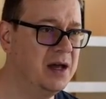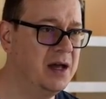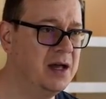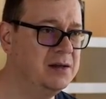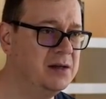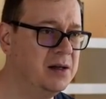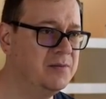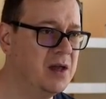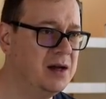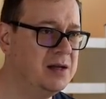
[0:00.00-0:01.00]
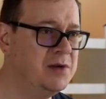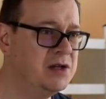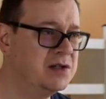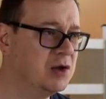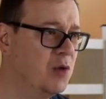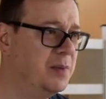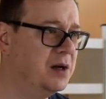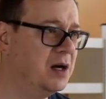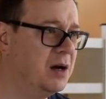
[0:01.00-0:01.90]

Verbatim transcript: and um, let me just open